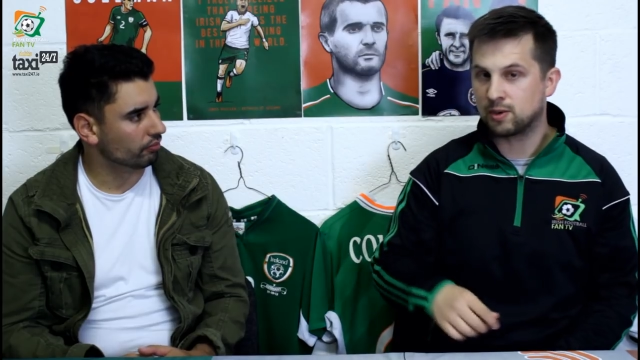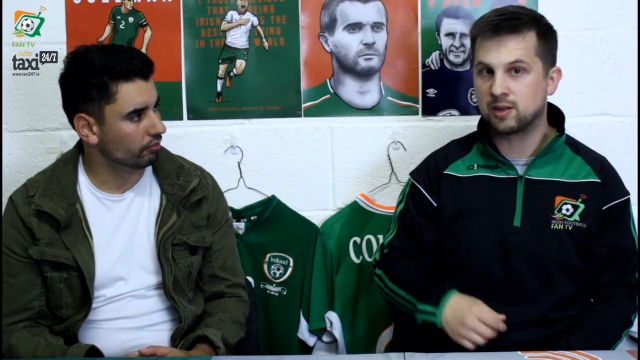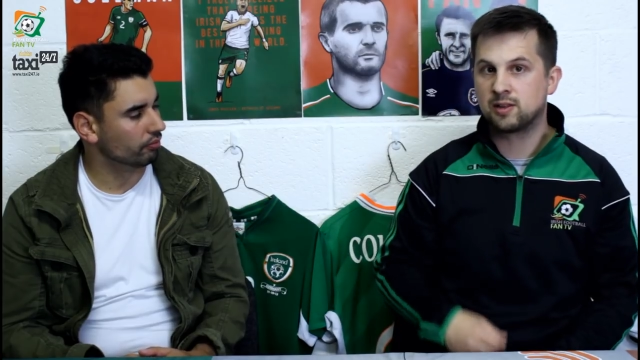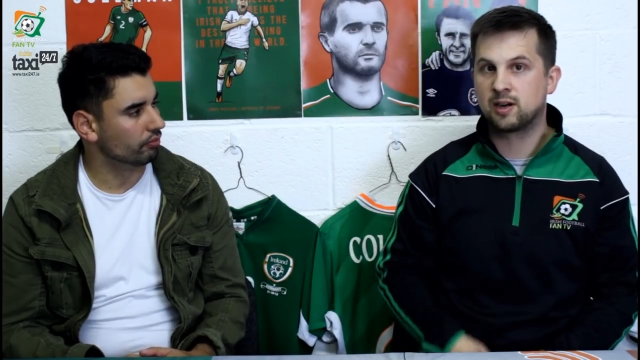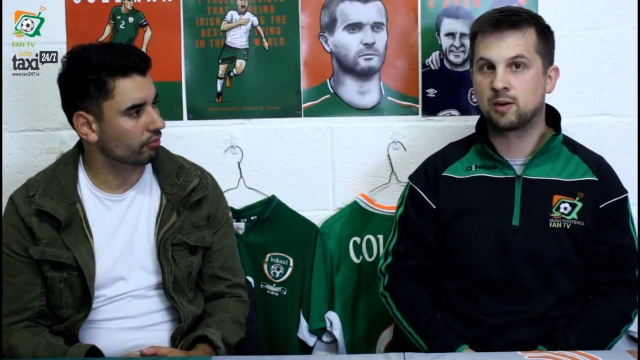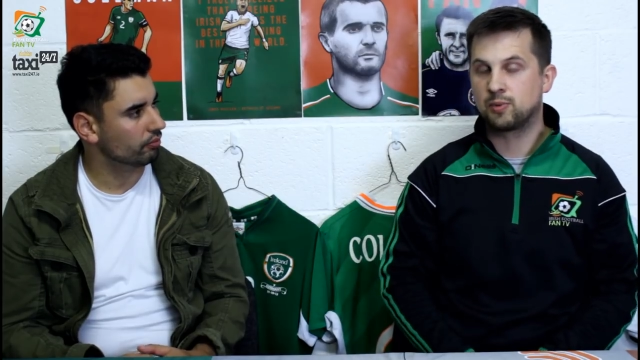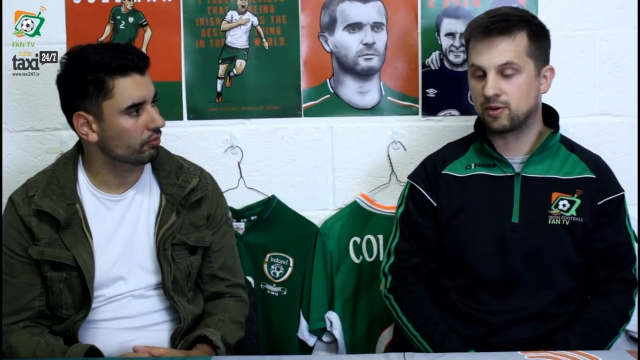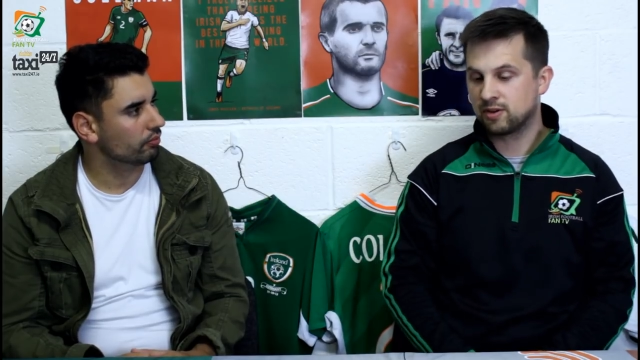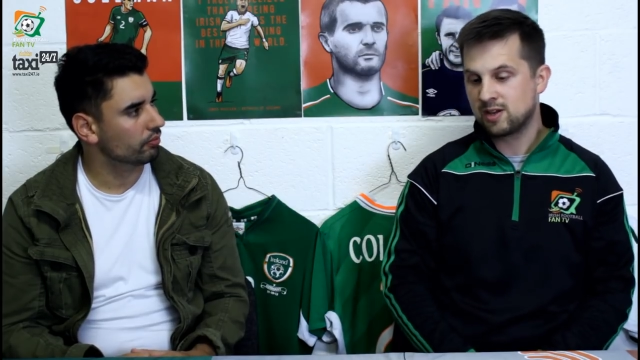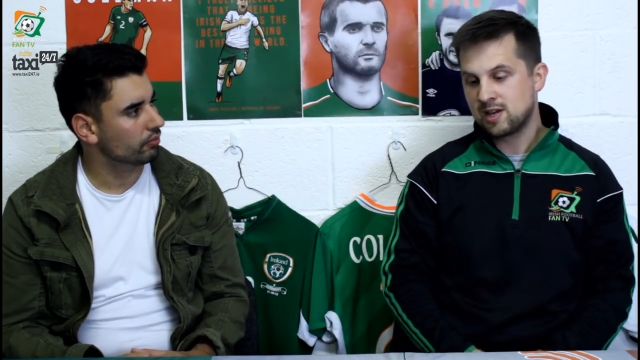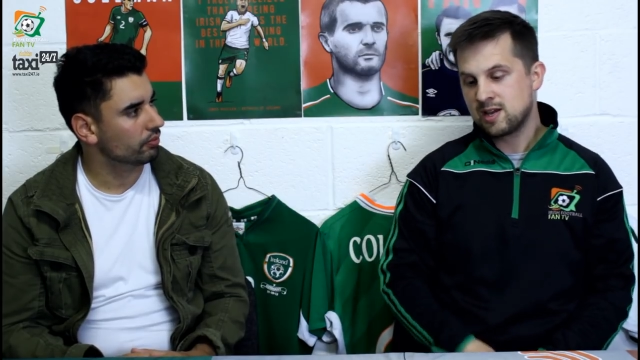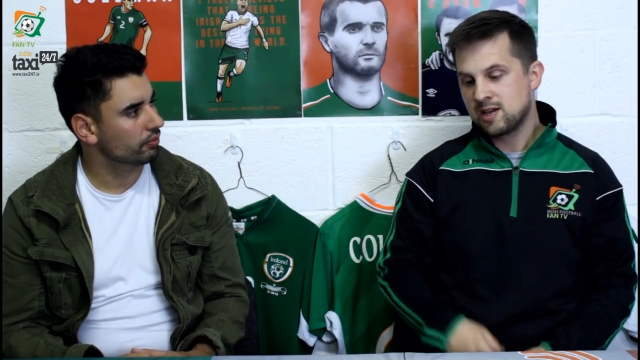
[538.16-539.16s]
Speaker 1: well mm. there, but
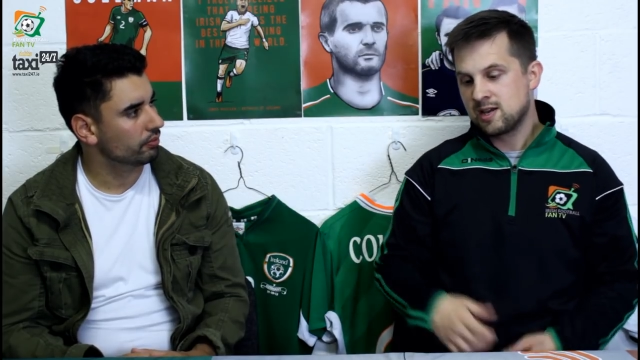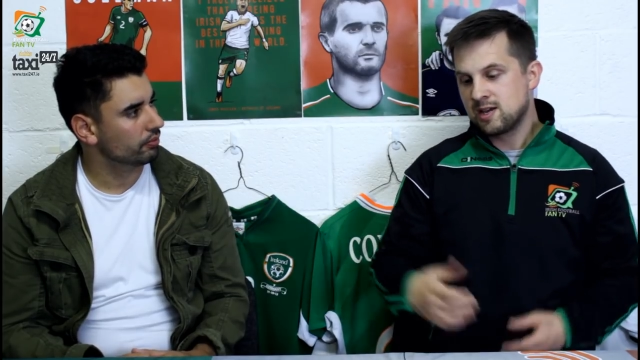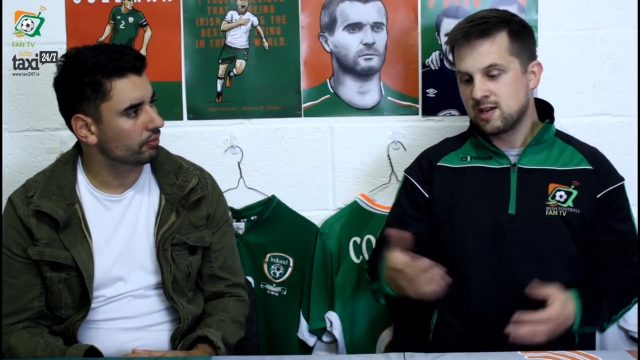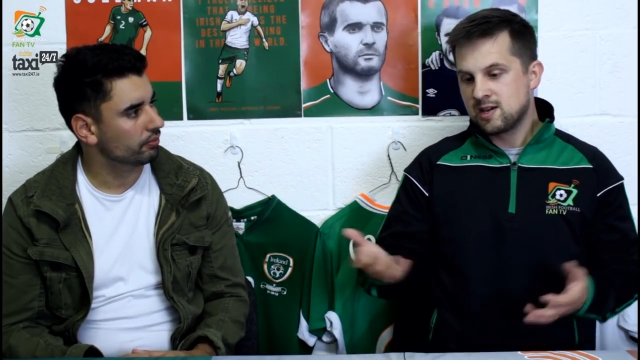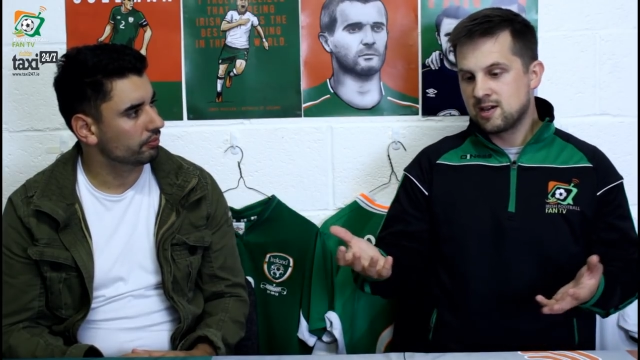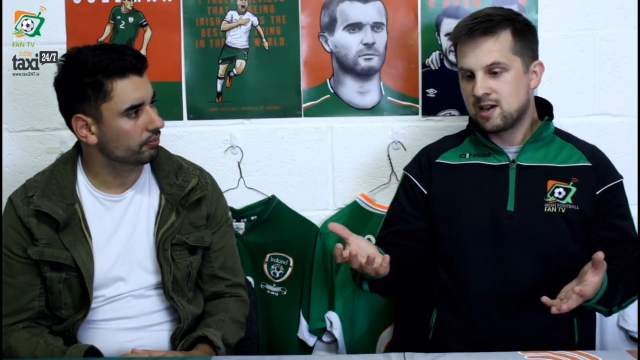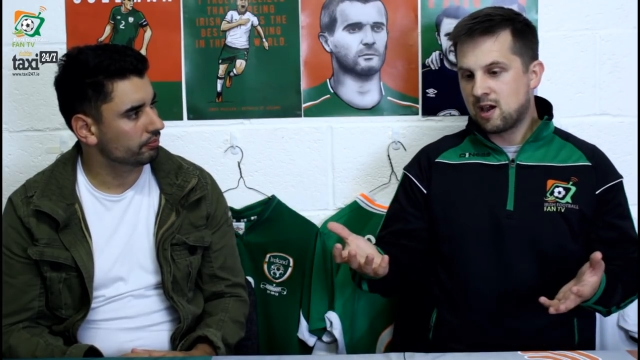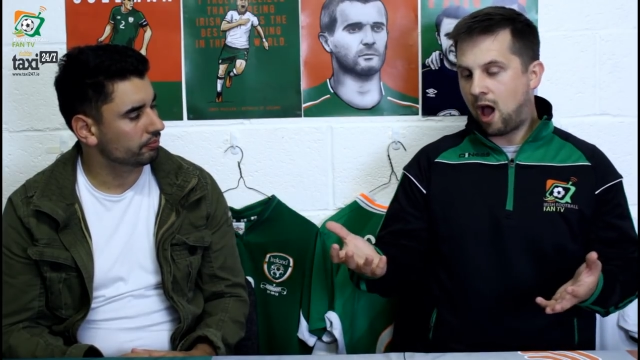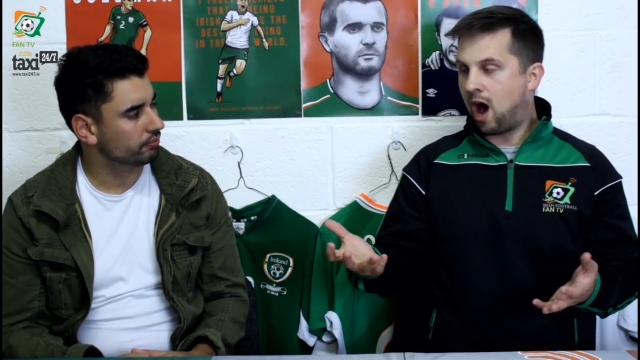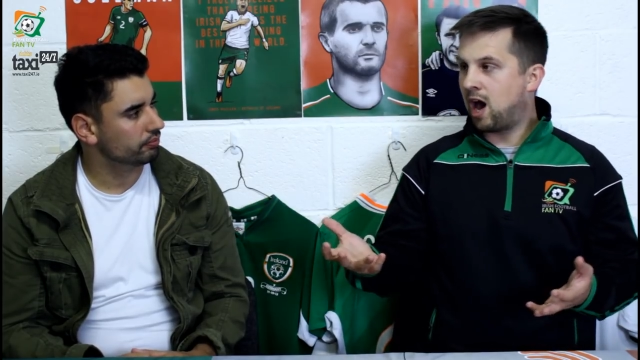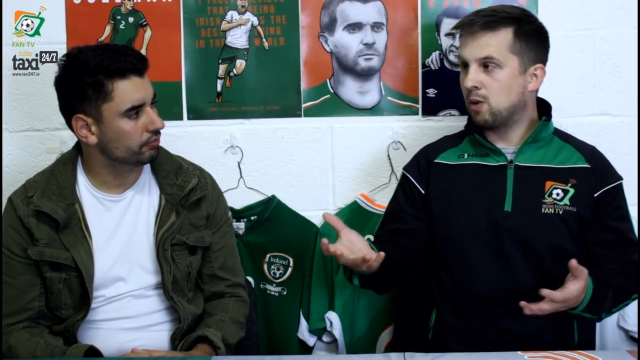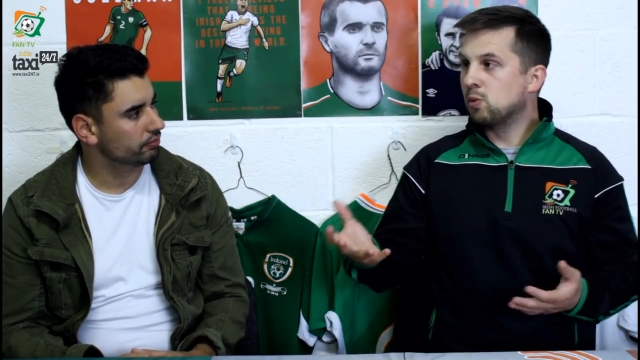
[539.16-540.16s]

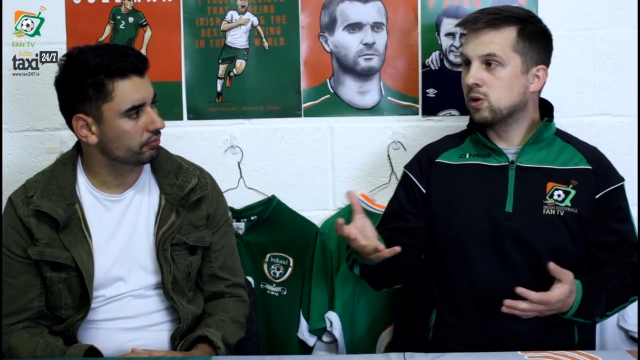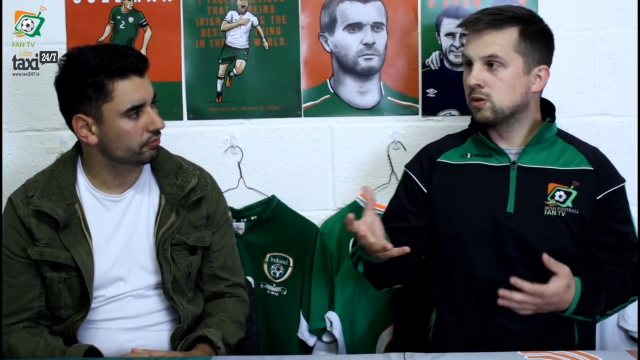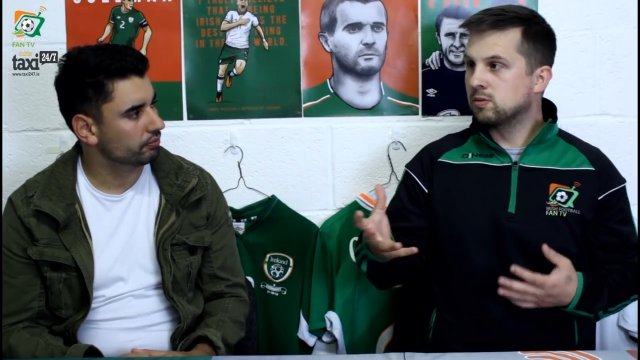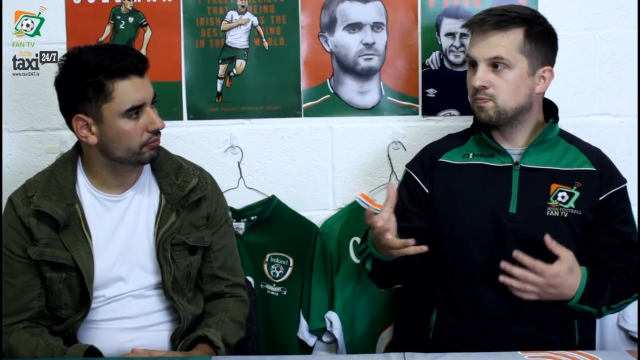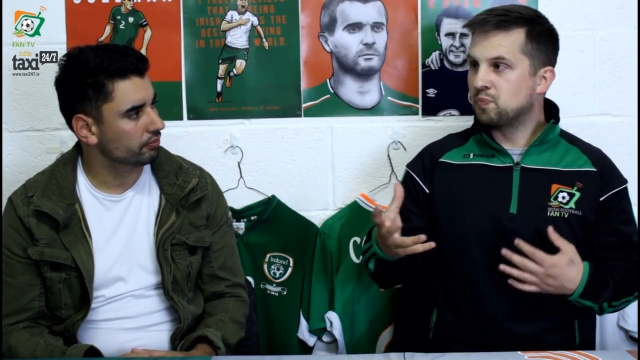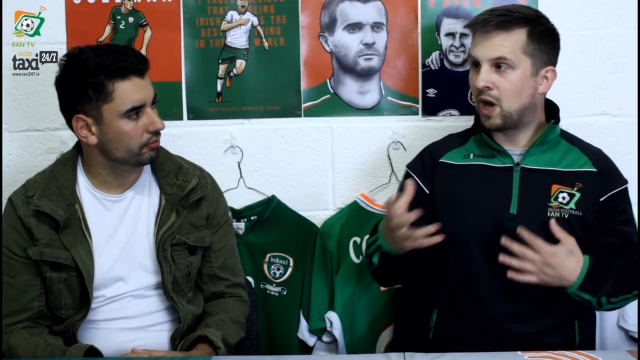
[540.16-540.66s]
I will.